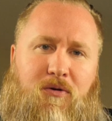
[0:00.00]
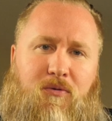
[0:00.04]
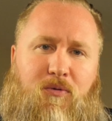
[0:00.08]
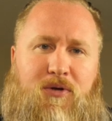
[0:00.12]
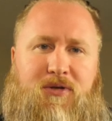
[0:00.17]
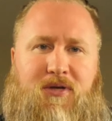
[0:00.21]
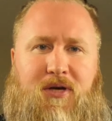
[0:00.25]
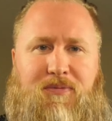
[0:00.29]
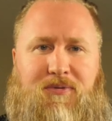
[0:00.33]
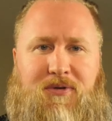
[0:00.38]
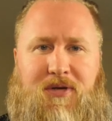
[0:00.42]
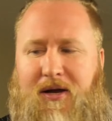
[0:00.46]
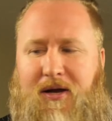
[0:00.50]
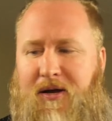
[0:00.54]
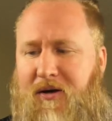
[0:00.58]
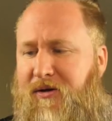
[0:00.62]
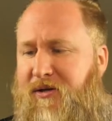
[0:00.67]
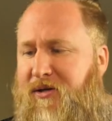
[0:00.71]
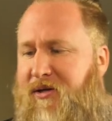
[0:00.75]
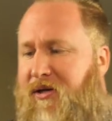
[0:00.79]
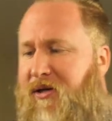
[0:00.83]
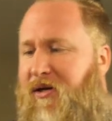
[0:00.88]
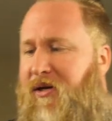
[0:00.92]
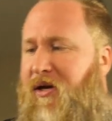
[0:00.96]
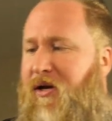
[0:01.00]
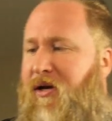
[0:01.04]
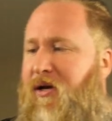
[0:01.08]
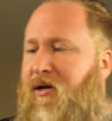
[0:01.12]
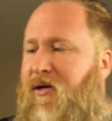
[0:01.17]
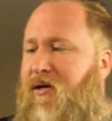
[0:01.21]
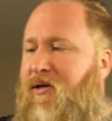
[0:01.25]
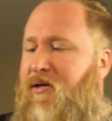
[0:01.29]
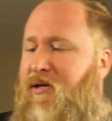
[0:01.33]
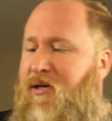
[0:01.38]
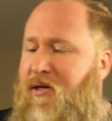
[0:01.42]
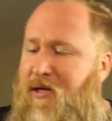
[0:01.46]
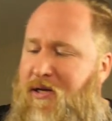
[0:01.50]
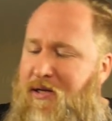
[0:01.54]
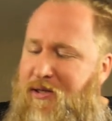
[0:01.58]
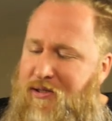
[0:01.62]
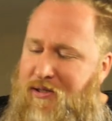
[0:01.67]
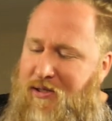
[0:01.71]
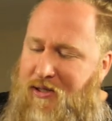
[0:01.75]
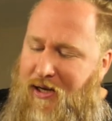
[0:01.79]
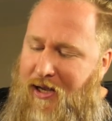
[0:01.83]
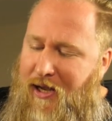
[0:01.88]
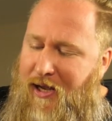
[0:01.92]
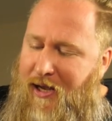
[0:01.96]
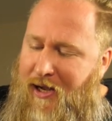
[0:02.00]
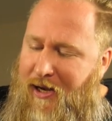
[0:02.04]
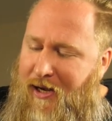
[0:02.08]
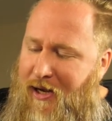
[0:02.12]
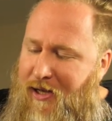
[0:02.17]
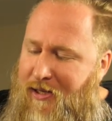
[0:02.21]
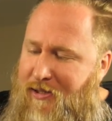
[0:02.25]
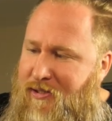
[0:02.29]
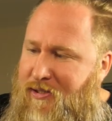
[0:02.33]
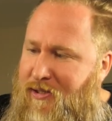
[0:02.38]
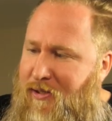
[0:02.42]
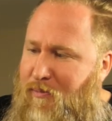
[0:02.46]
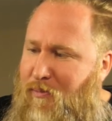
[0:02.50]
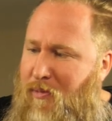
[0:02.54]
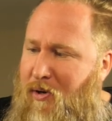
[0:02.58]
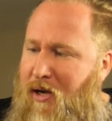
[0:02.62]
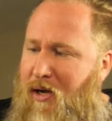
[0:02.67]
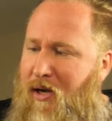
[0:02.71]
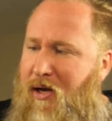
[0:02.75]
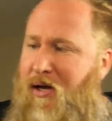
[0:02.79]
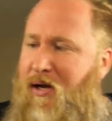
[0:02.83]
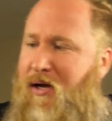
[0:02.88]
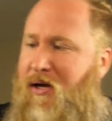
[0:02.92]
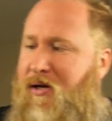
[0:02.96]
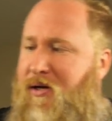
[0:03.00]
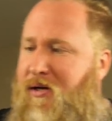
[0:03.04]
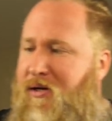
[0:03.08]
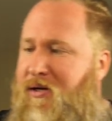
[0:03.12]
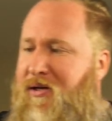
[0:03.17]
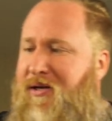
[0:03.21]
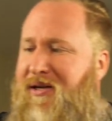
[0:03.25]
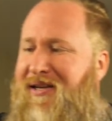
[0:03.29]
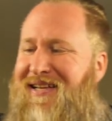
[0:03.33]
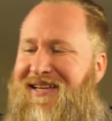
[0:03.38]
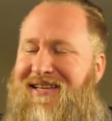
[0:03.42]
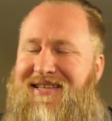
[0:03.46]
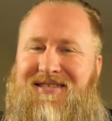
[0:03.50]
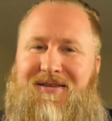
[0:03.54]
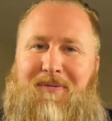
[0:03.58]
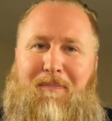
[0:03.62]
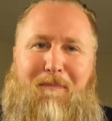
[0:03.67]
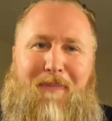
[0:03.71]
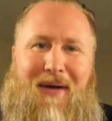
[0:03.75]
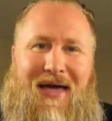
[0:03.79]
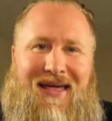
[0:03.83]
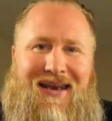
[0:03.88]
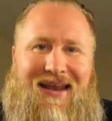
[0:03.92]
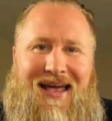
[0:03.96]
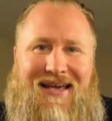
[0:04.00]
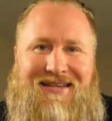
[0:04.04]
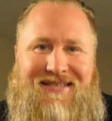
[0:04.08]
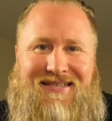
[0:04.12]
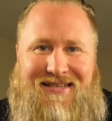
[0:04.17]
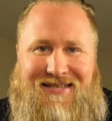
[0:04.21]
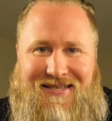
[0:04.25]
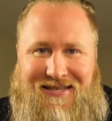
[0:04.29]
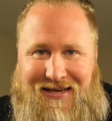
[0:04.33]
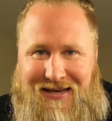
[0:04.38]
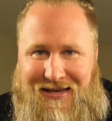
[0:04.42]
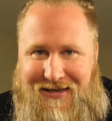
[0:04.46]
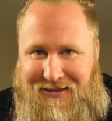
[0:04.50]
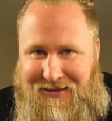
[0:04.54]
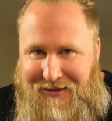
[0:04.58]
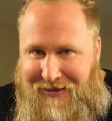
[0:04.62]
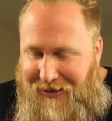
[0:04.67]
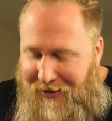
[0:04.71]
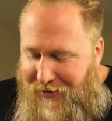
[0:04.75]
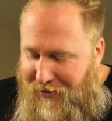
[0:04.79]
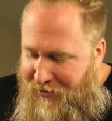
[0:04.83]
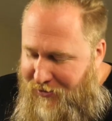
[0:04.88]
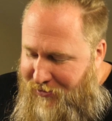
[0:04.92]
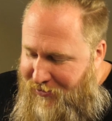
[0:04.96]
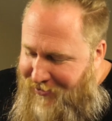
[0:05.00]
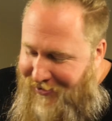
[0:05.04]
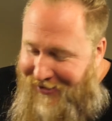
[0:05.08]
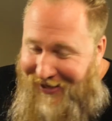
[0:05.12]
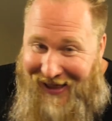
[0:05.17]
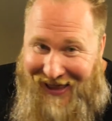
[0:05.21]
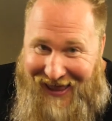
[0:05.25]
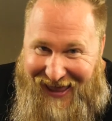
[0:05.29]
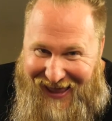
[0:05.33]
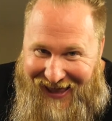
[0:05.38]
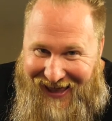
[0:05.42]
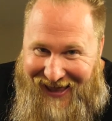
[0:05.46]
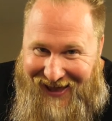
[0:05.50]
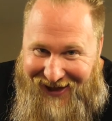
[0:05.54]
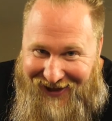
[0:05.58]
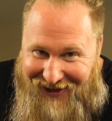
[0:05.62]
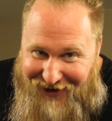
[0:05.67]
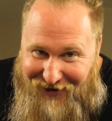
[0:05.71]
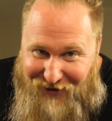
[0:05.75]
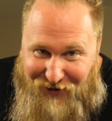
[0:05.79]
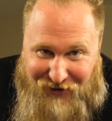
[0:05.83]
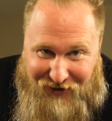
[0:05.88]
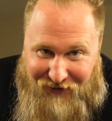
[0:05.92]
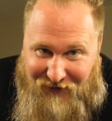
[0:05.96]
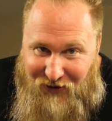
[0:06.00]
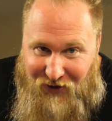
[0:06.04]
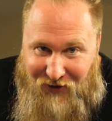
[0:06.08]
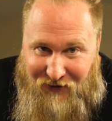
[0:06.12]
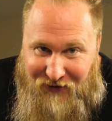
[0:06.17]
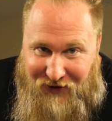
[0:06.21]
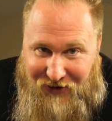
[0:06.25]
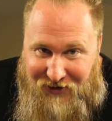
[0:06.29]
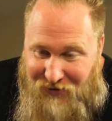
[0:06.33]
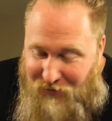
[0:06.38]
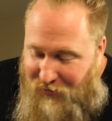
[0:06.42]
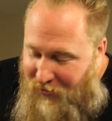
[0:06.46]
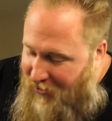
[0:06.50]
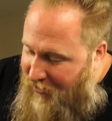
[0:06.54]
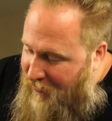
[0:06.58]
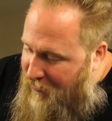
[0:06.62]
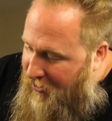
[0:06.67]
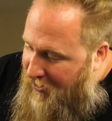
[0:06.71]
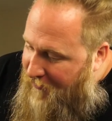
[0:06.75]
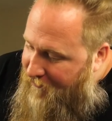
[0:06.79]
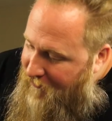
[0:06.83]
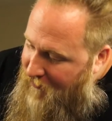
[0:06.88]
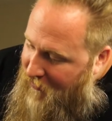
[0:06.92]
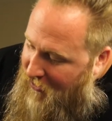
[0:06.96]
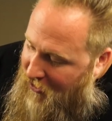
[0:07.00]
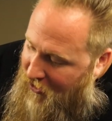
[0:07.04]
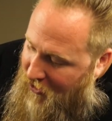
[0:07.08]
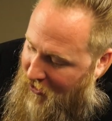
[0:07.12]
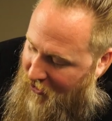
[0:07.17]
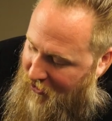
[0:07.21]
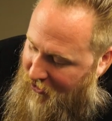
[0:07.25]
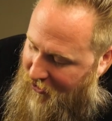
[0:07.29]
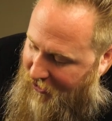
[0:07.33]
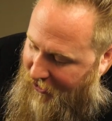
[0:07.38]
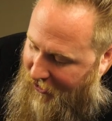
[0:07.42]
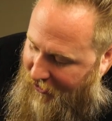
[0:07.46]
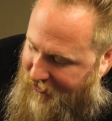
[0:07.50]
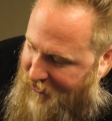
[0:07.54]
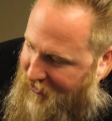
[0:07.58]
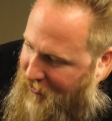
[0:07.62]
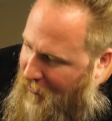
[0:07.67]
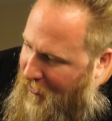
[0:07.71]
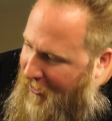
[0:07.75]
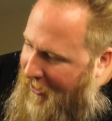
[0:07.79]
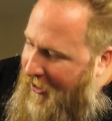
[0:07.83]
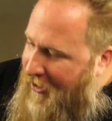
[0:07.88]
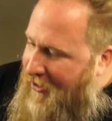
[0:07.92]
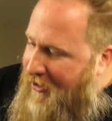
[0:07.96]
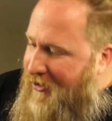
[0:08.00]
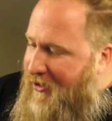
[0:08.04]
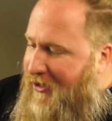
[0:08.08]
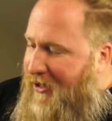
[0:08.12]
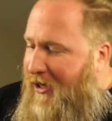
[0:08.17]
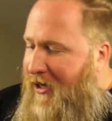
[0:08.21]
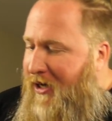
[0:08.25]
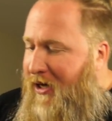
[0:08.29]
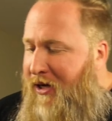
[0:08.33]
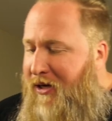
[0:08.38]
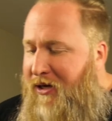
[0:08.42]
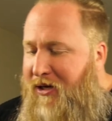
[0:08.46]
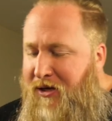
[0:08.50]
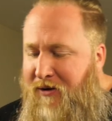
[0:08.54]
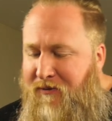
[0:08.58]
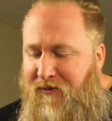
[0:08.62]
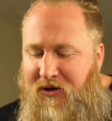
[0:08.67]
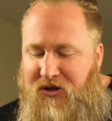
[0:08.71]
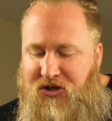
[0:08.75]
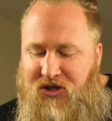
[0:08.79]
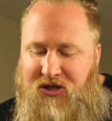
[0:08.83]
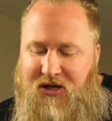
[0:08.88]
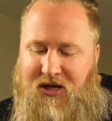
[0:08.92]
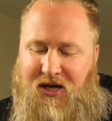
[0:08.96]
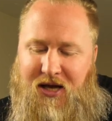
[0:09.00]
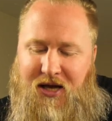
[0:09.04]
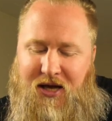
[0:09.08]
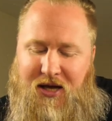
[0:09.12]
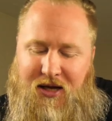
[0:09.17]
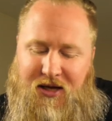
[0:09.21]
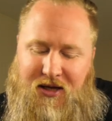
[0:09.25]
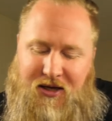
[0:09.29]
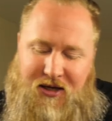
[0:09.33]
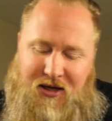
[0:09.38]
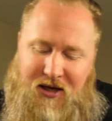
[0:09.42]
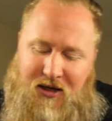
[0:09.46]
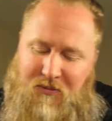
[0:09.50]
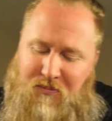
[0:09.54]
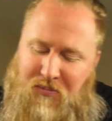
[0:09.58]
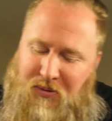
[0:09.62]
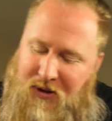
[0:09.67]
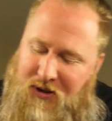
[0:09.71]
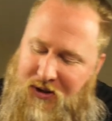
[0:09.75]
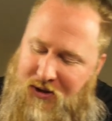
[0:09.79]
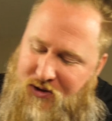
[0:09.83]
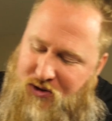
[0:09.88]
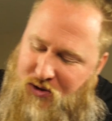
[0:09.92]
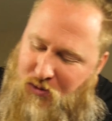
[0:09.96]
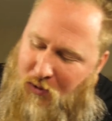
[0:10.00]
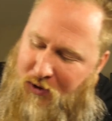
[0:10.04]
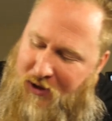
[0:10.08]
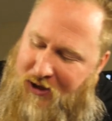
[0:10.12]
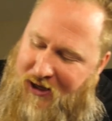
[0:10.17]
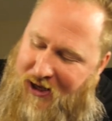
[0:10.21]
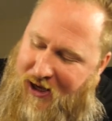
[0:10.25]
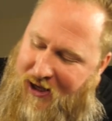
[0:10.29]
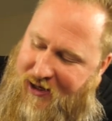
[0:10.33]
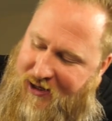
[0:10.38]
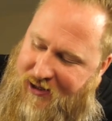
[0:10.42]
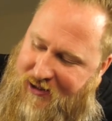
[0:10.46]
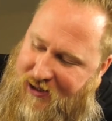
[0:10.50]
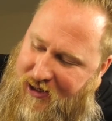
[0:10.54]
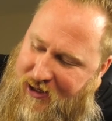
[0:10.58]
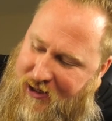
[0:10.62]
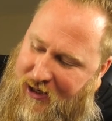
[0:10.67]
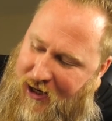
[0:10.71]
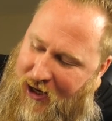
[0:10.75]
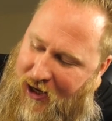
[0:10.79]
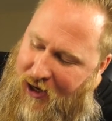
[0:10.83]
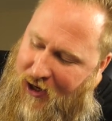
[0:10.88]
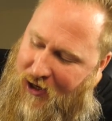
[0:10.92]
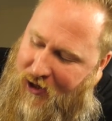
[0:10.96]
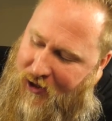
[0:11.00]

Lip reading: What's up, suckers? Today I got some badassness. I don't even know if that's a word, but yeah. So I got the EVGA Kingpin 2080 Ti.